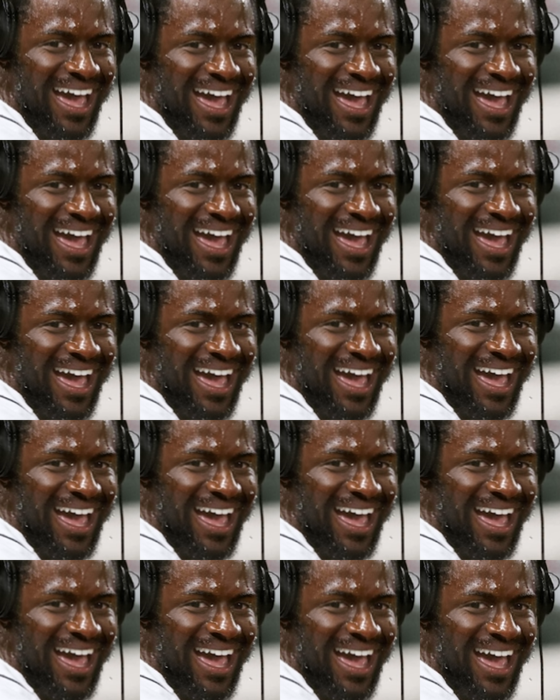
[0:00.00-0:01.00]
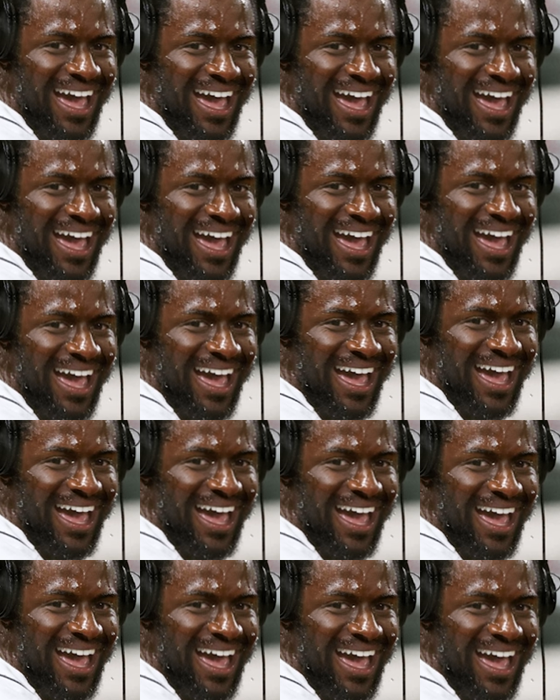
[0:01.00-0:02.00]

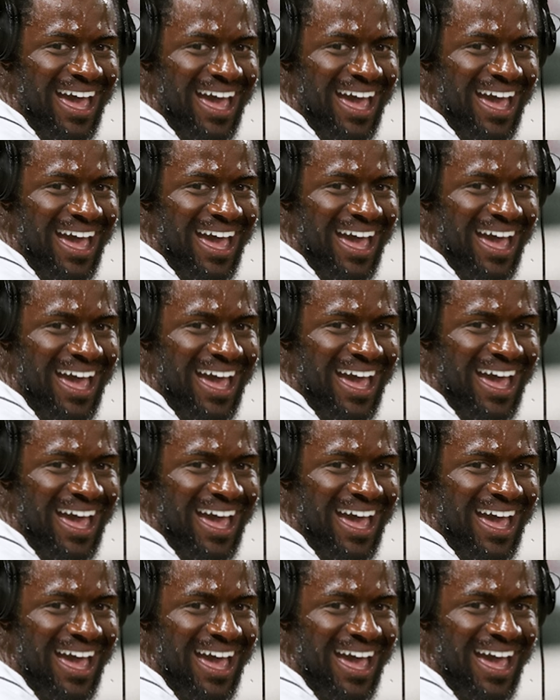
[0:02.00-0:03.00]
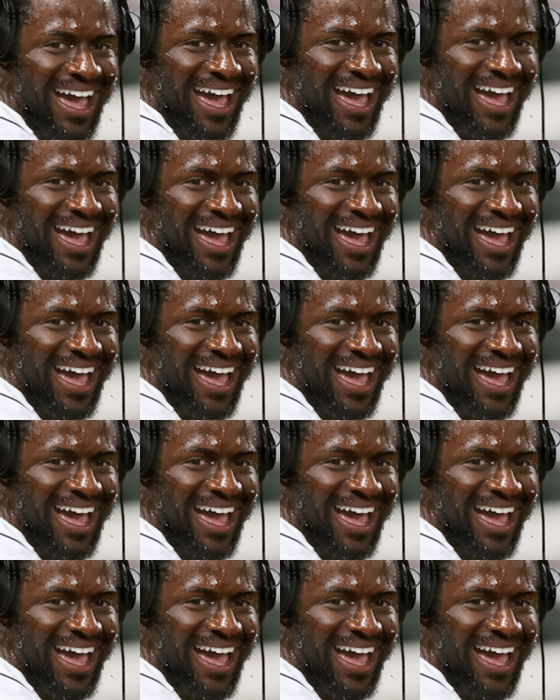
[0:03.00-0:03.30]
This person isn't speaking.